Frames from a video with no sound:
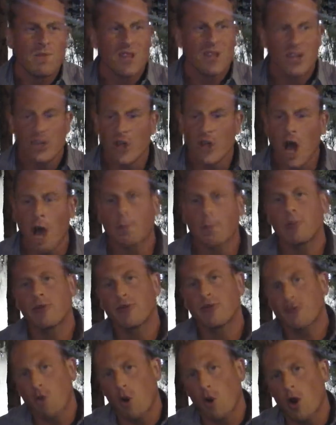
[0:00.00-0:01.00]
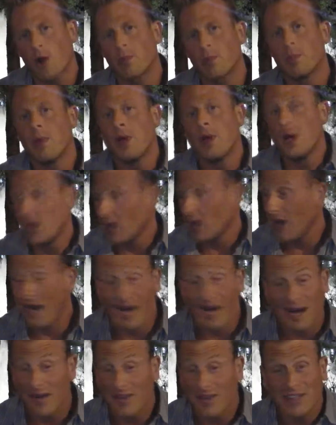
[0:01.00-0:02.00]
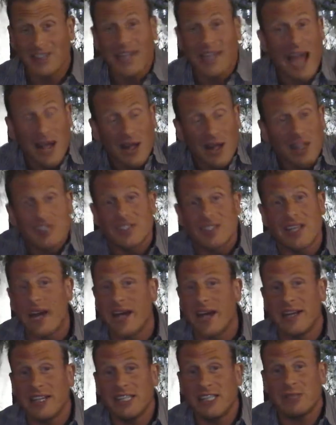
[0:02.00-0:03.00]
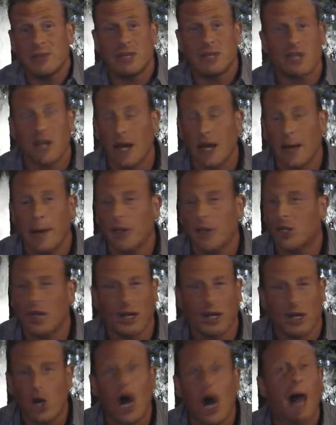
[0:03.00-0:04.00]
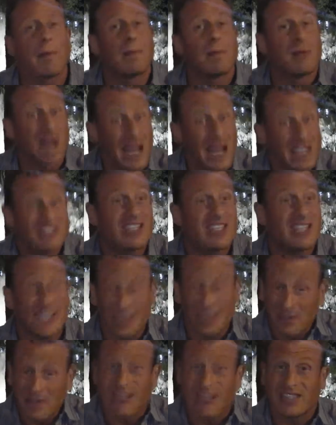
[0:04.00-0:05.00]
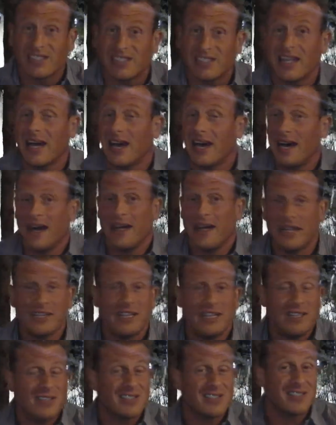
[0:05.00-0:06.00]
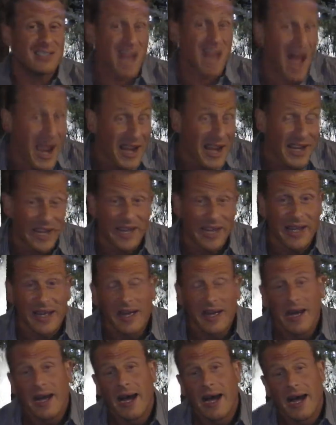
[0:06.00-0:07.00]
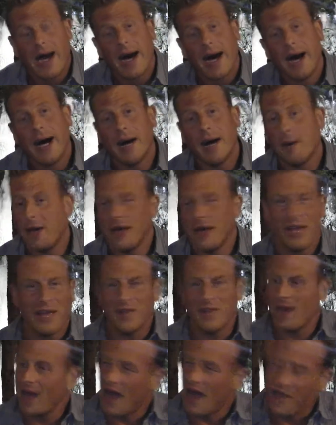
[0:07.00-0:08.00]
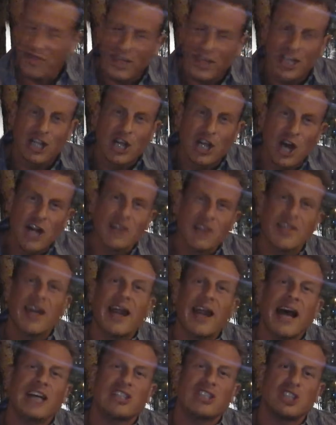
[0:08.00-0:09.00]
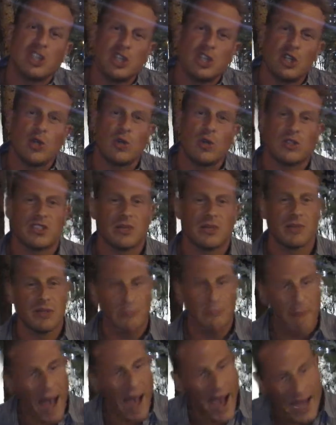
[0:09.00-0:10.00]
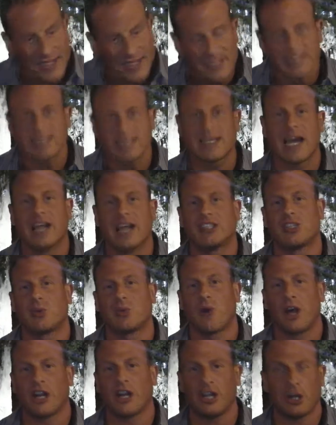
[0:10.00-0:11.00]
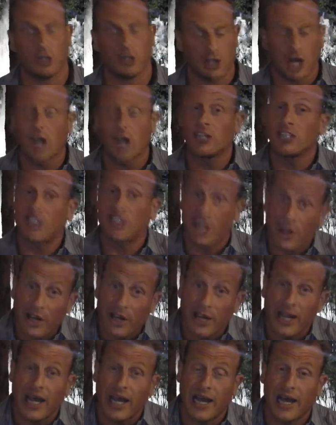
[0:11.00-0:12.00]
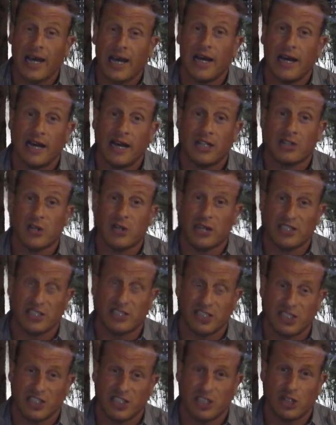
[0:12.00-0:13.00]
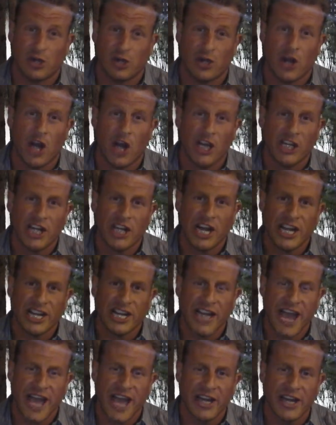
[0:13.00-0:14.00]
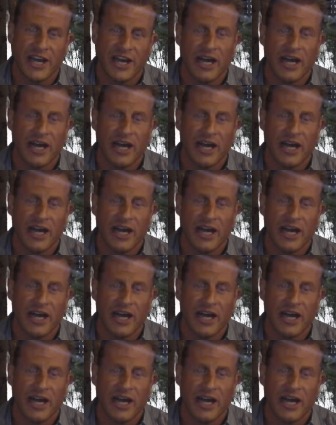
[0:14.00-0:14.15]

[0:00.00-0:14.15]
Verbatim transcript: not perform uh, the talents that he's been uh, God blessed to give us uh, in, in, society. Uh, and, and, I think a lot of that has to do with some of the pads these guys are wearing. You know, Don Cherry uh, addressed this issue on Hockey Night in Canada.